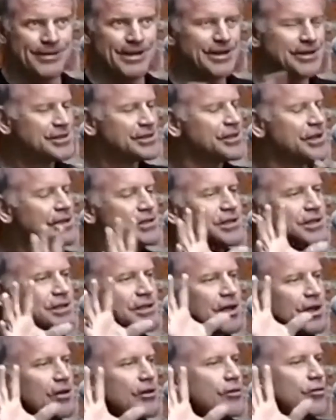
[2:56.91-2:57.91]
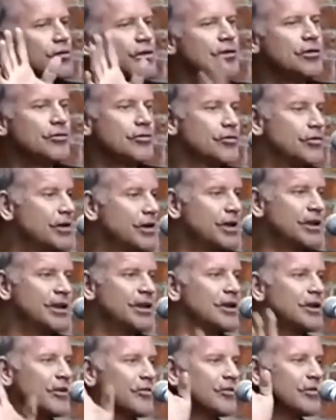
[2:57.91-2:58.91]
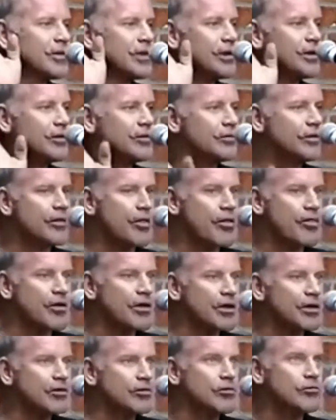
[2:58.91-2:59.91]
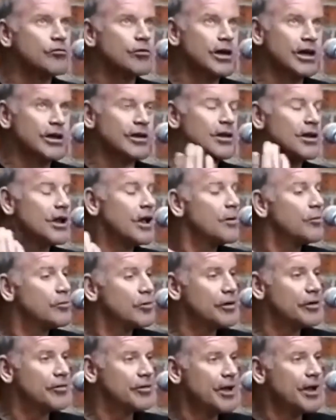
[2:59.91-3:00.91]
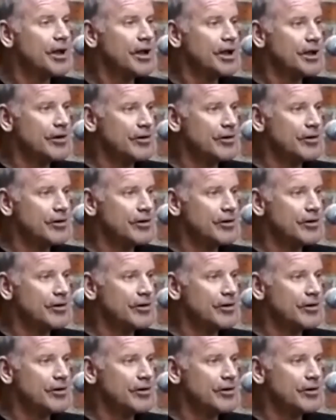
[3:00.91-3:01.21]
It doesn't tell you that you're sick, and it doesn't tell you that the thing you ended up with